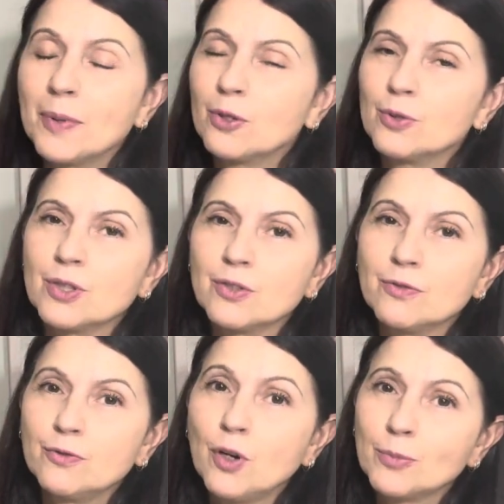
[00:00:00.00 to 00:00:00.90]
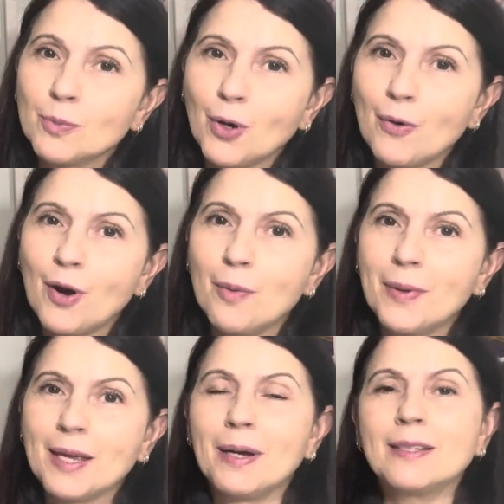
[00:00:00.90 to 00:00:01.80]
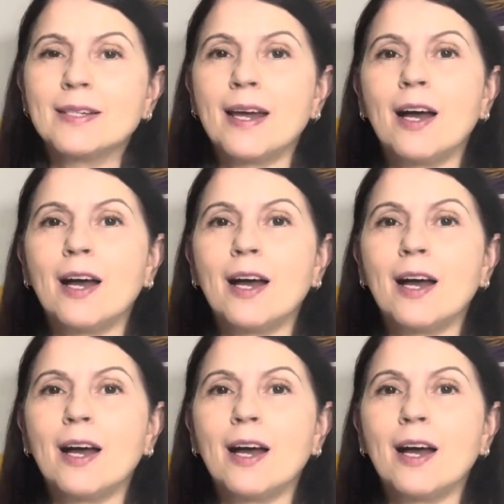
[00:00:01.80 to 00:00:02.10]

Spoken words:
because from tomorrow being Monday,